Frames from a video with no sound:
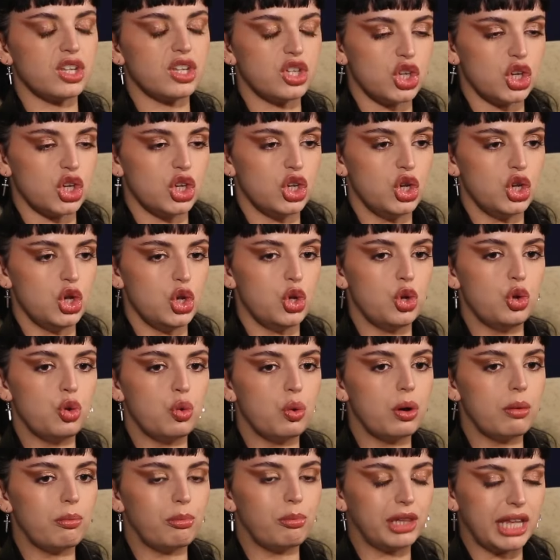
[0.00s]
into
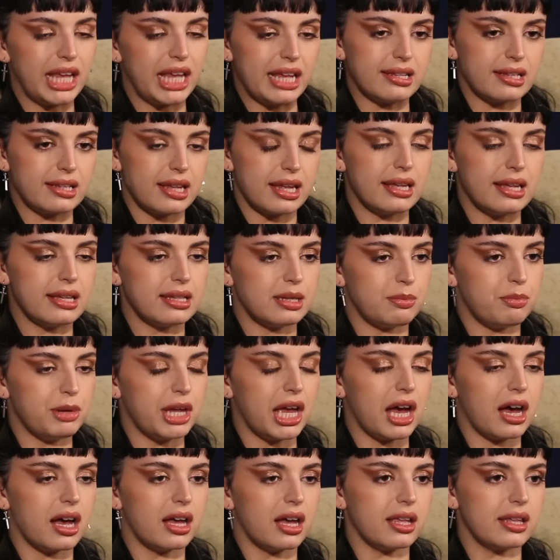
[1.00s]
new places
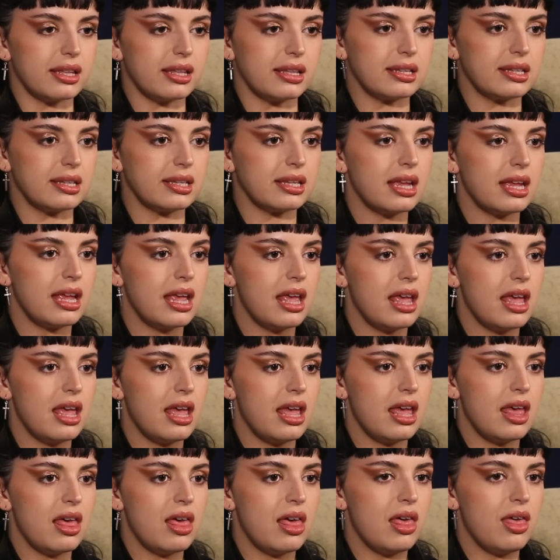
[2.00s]
because
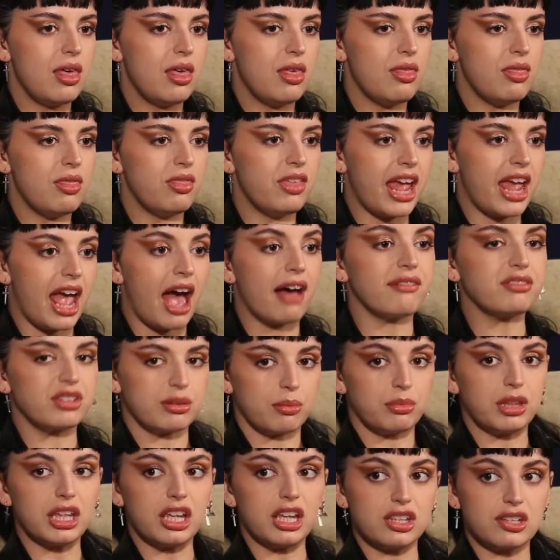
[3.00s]
they have
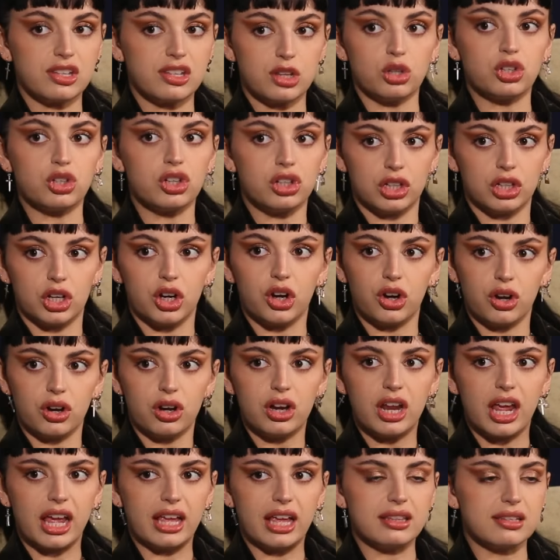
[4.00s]
something still to
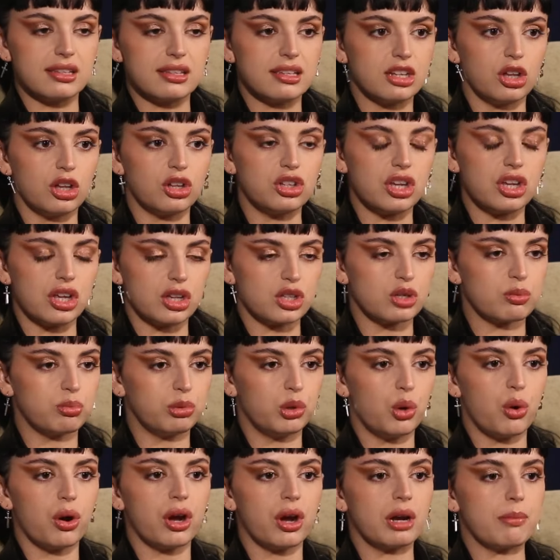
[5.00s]
learn and still to
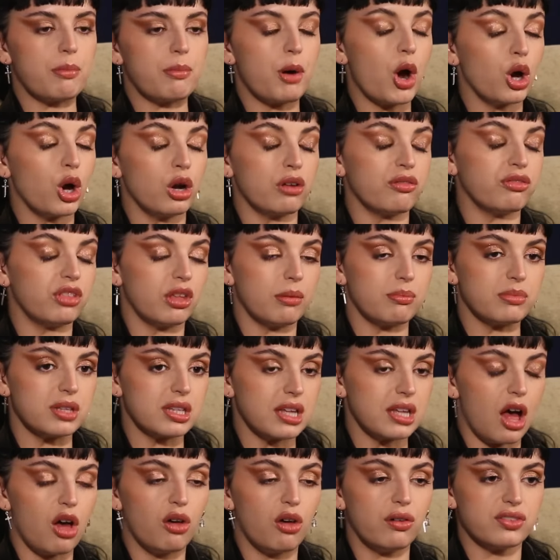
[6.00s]
explore and a part of
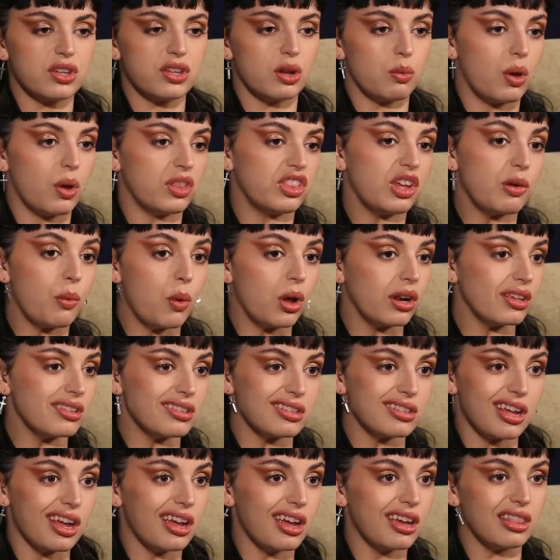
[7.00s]
themselves and what they want to
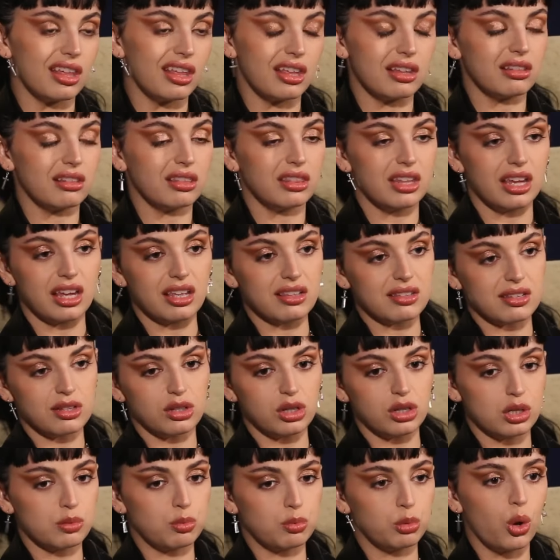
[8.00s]
say that they can
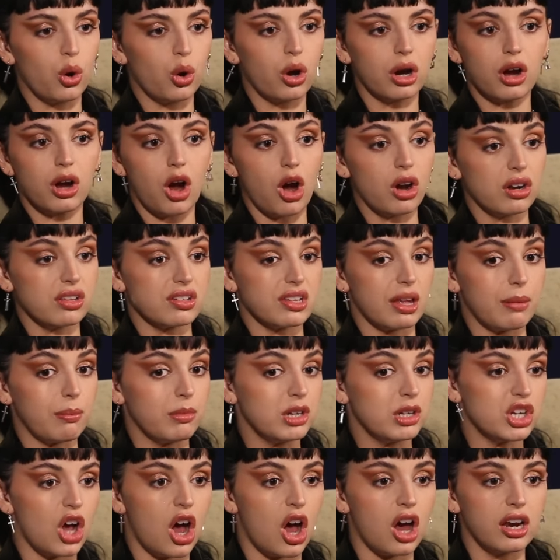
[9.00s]
still explore. Artists like
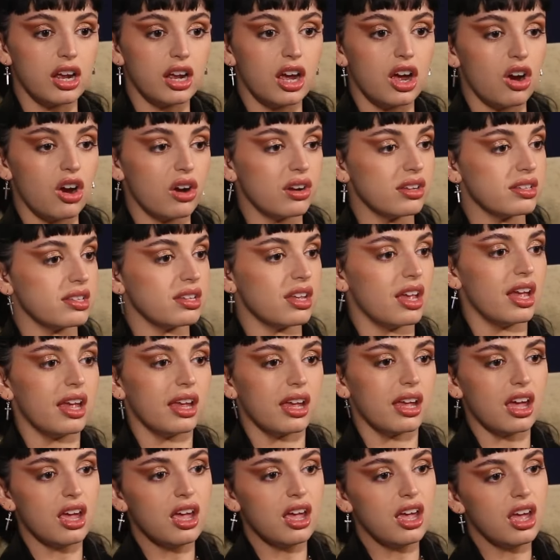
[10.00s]
Madonna, artists
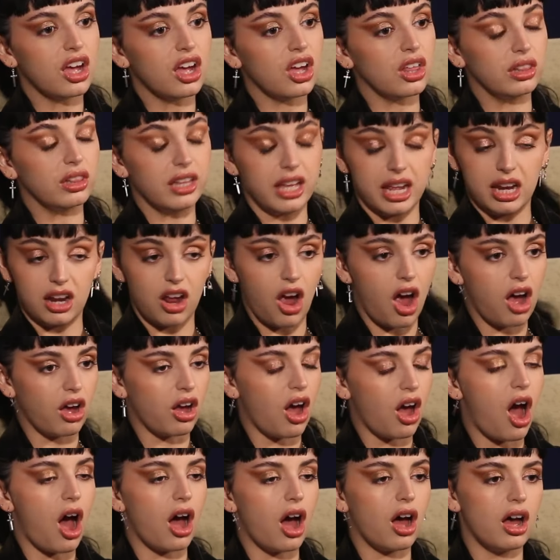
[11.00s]
like Lady
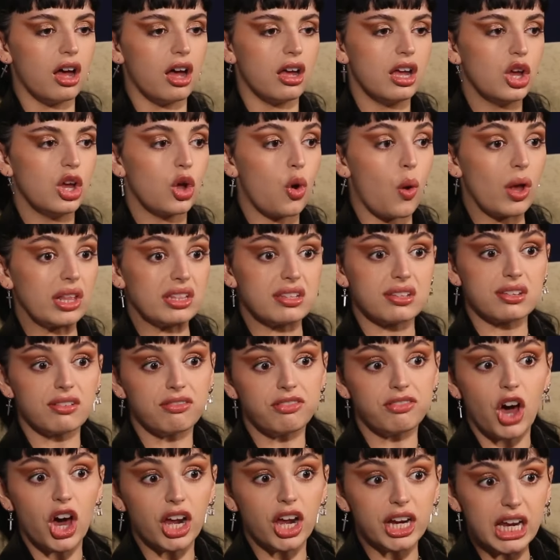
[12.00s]
Gaga, Gwen
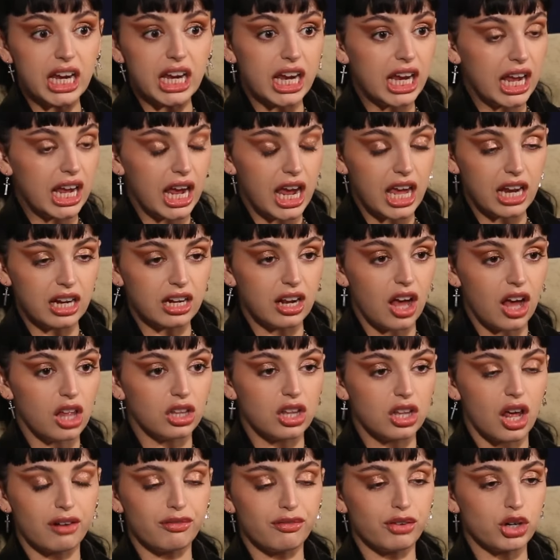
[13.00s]
Stefani, and a
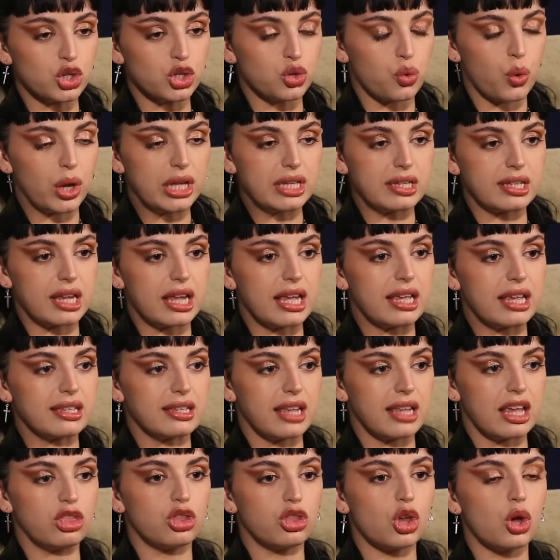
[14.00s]
lot of her
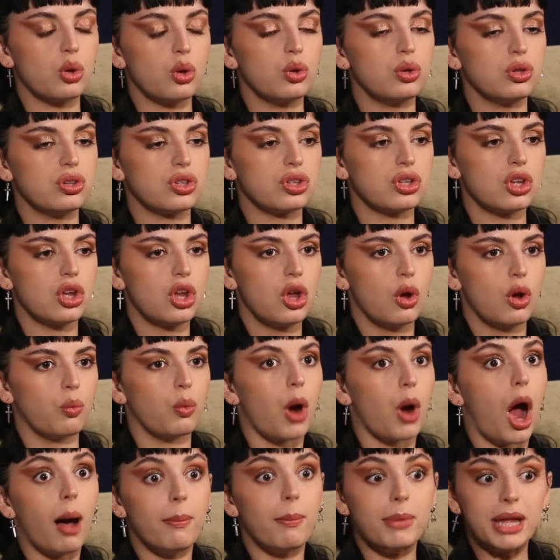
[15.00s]
choices, like those,
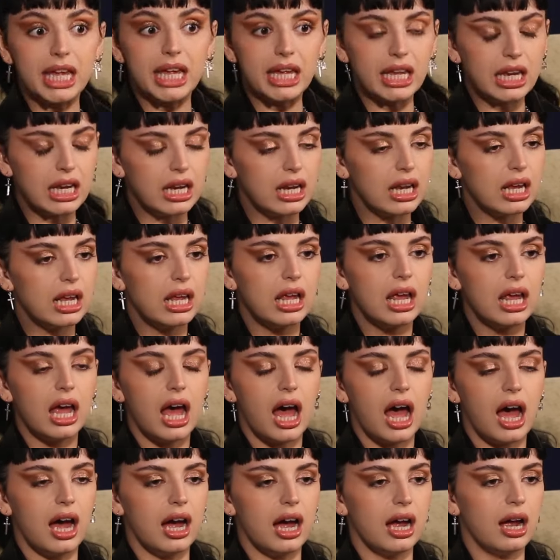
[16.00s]
Robyn,
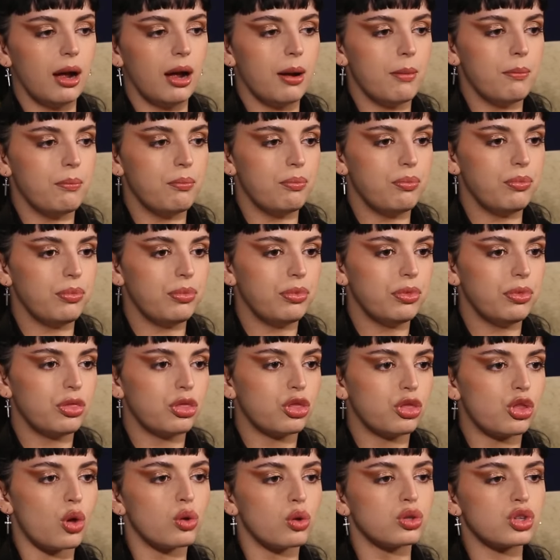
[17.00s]
um,
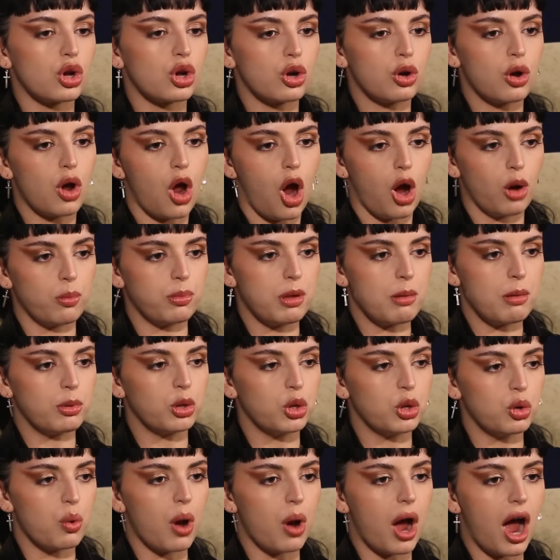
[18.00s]
those are, are
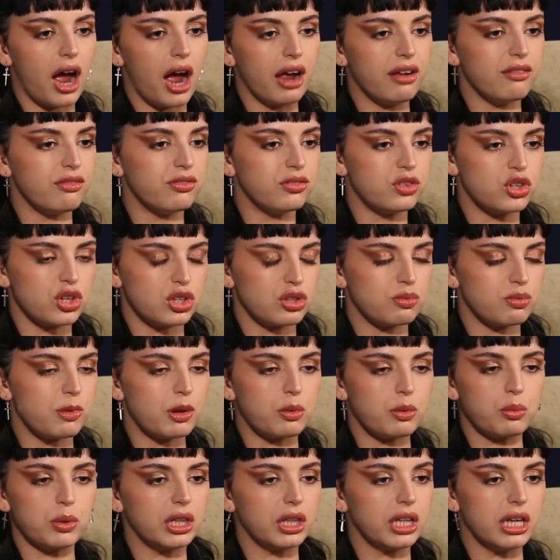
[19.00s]
people who I've just
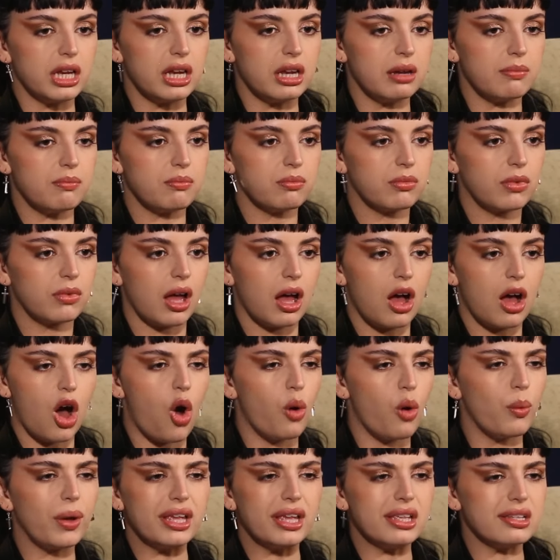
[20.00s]
been really
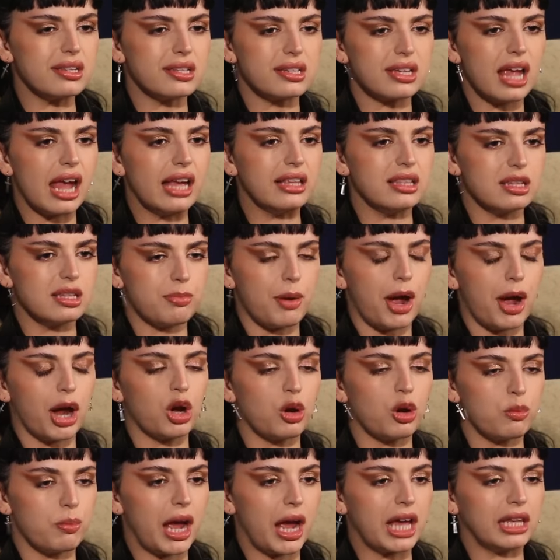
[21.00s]
always
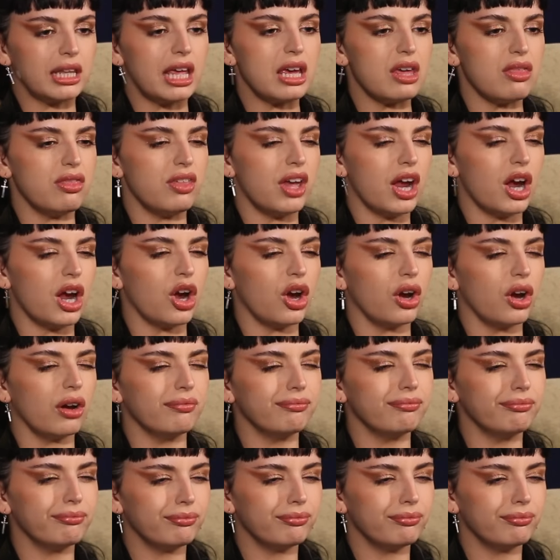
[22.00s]
inspired by like their